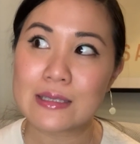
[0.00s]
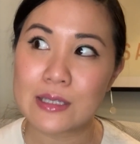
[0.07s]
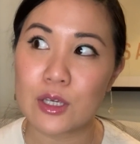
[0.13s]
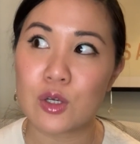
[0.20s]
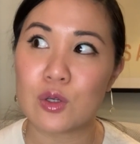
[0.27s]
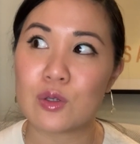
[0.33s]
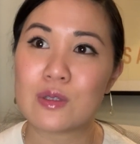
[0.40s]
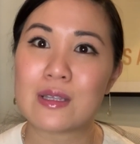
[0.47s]

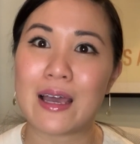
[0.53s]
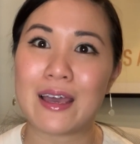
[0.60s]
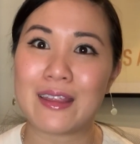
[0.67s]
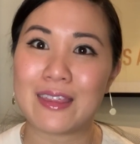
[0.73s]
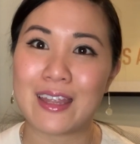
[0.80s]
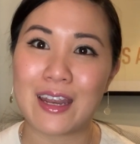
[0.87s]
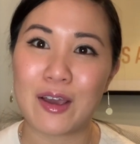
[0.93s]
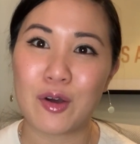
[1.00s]
deals
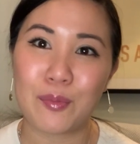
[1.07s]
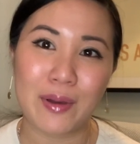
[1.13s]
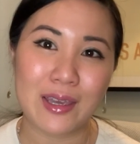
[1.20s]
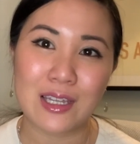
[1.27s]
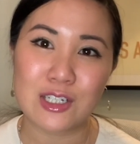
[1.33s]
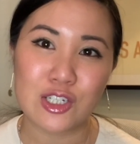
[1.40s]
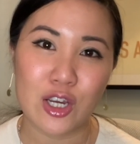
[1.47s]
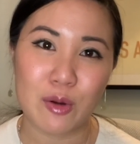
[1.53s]
that I hope I
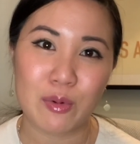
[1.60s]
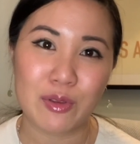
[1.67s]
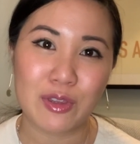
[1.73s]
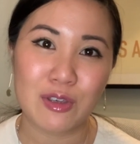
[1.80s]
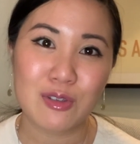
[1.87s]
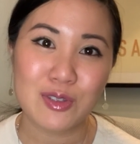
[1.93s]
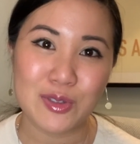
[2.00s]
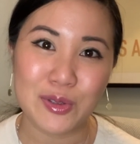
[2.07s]
can share with
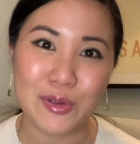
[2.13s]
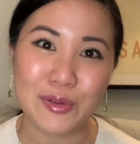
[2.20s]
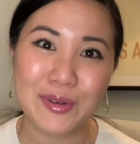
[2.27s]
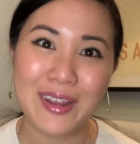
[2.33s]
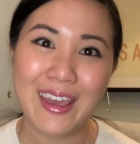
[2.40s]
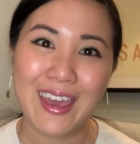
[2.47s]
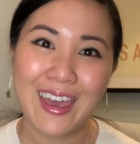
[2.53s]
you soon.